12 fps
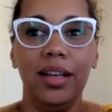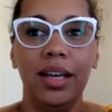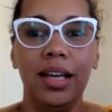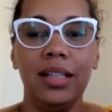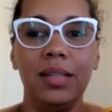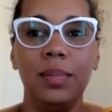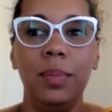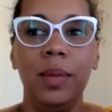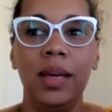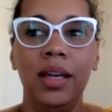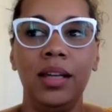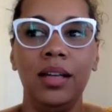It's
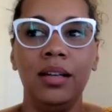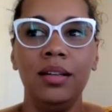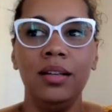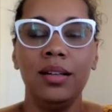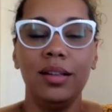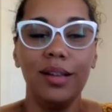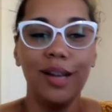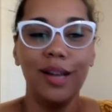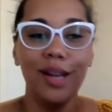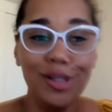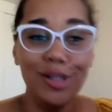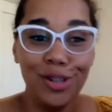been
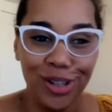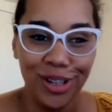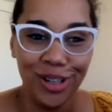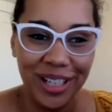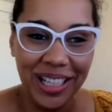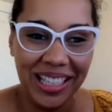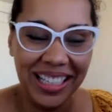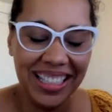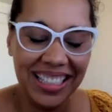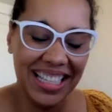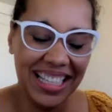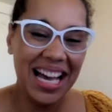a
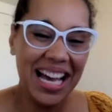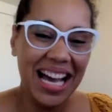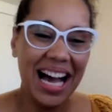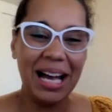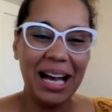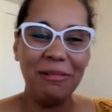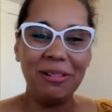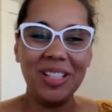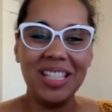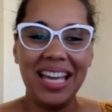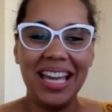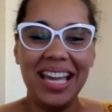journey. I will
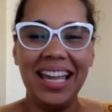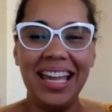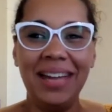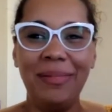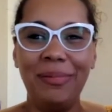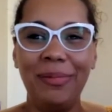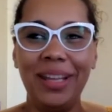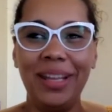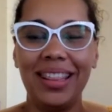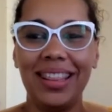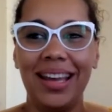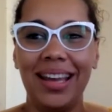say with
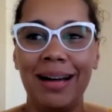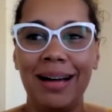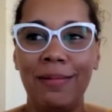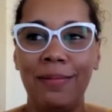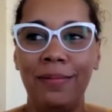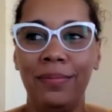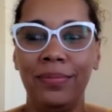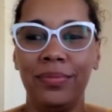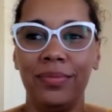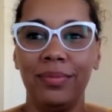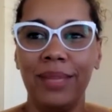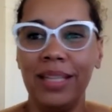
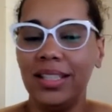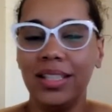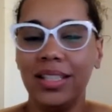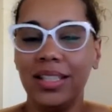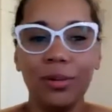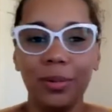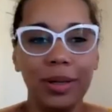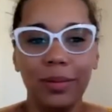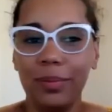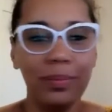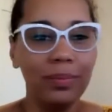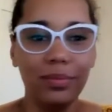my sister,
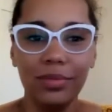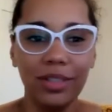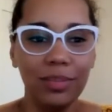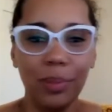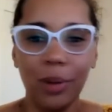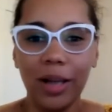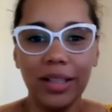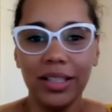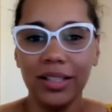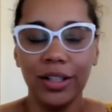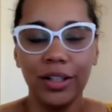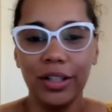we
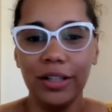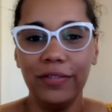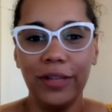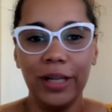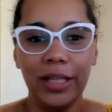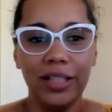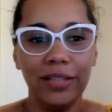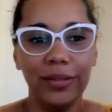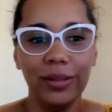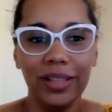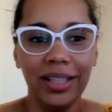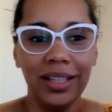process our grief very
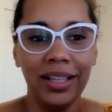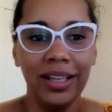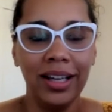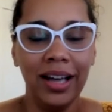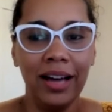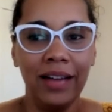differently and